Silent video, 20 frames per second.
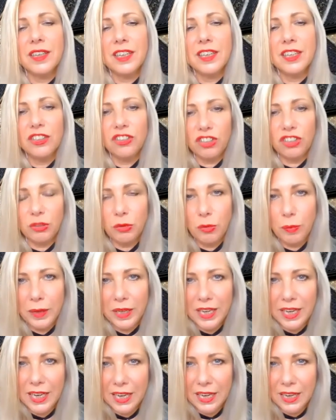She will be
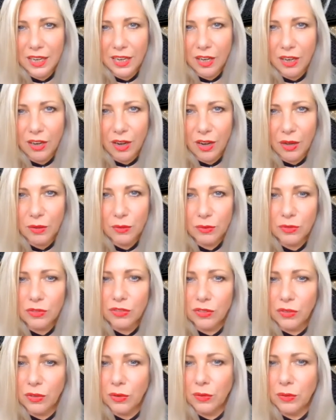healing her own
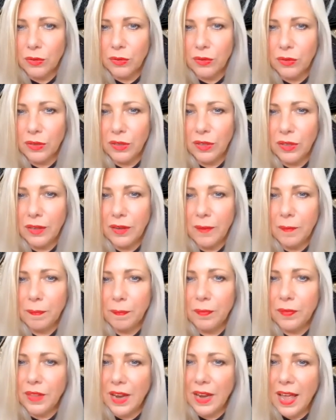soul,
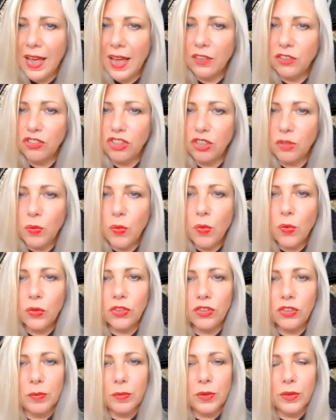the land she
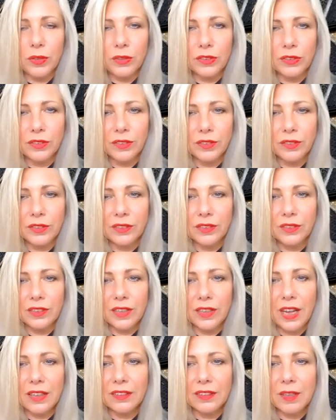walks upon,
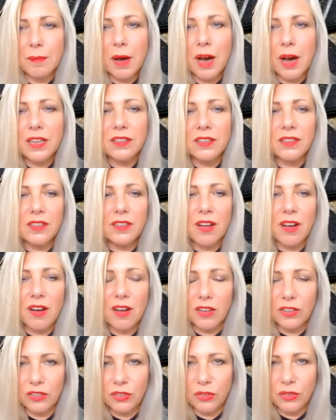and the minds and
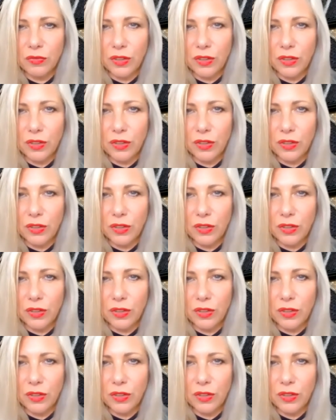hearts of